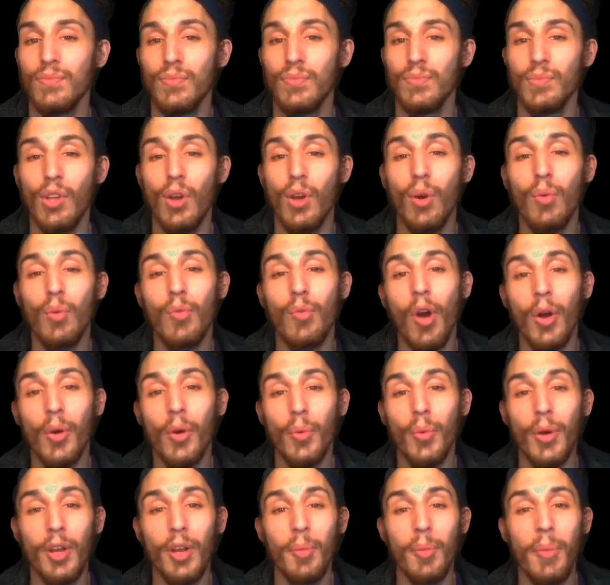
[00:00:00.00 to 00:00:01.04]
no wrong
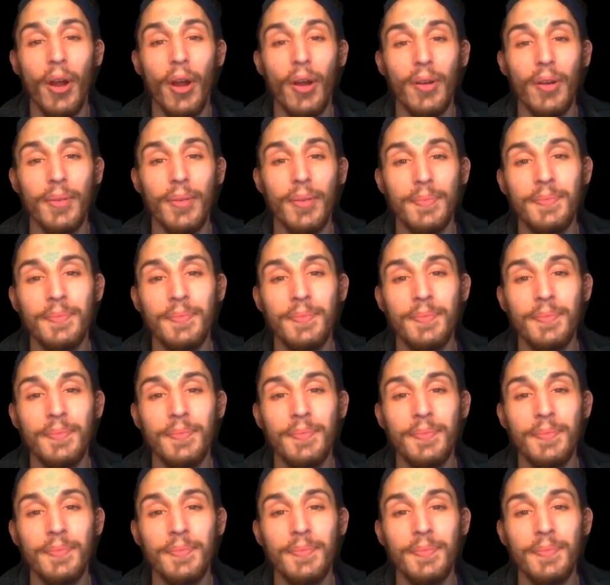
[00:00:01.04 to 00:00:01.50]
way to parent.